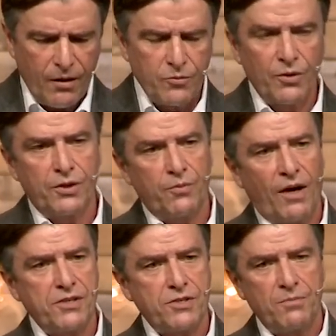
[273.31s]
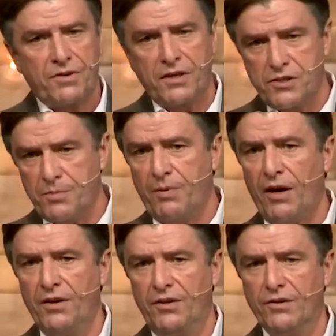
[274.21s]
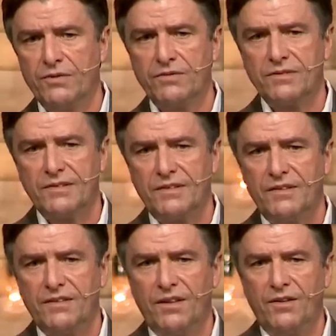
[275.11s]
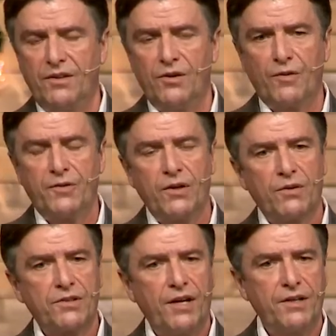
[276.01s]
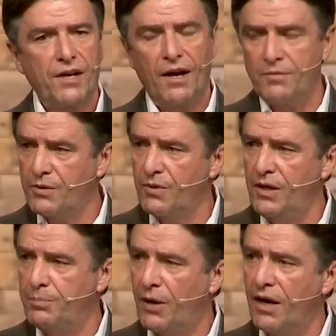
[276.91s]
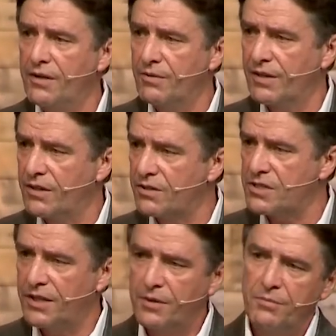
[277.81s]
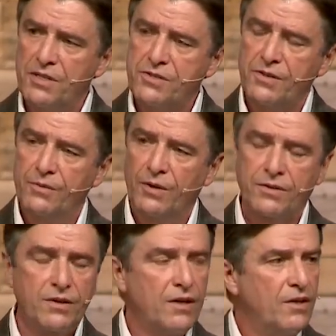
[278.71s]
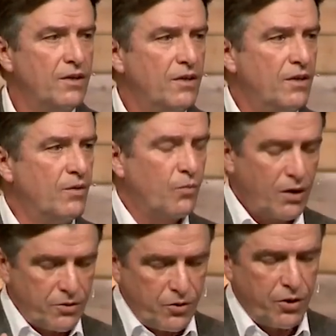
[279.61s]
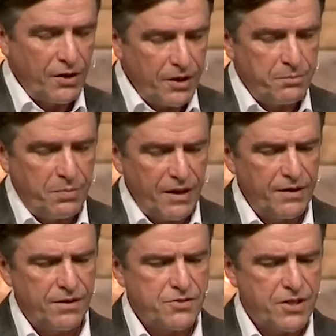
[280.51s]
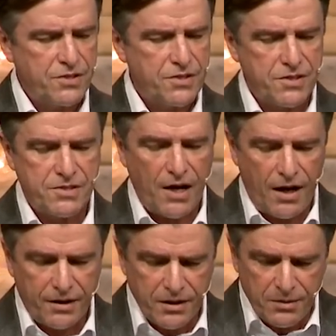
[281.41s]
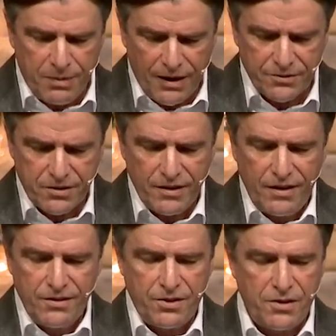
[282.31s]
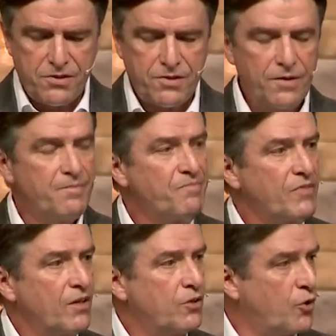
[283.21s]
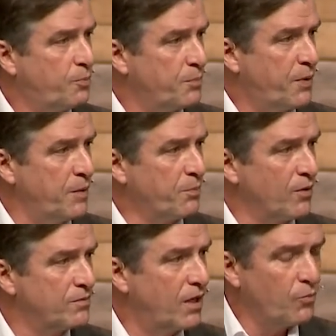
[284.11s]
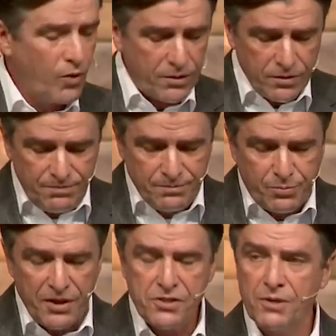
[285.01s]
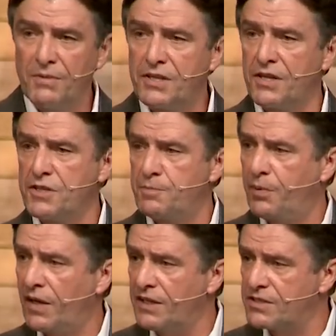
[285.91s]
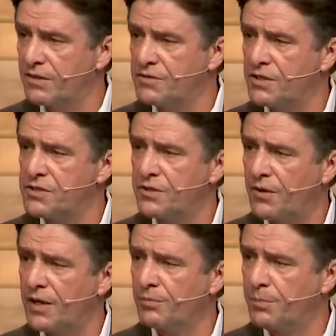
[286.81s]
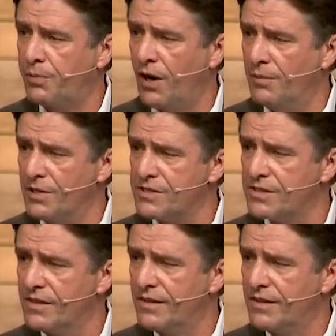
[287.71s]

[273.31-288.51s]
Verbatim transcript: I'm going to write some things upon you. And, you know, if you don't take time to really ponder it, it looks like a mystery. What, what could it be that Jesus is talking about to this group of people? And what brings them into this place of such incredible promise?